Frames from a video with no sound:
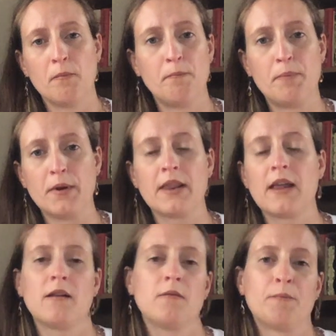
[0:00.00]
but
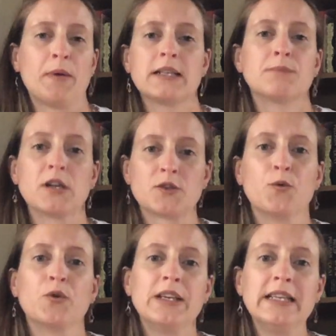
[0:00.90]
it's much
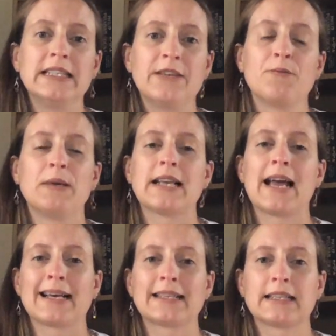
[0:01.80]
more easy for me to
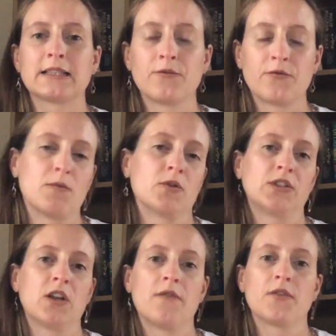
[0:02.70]
access them from my
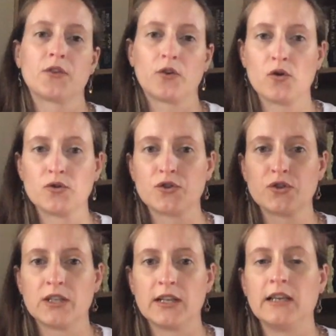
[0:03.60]
server than
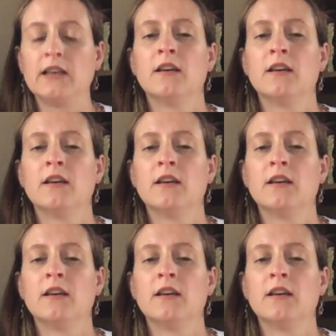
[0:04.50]
constantly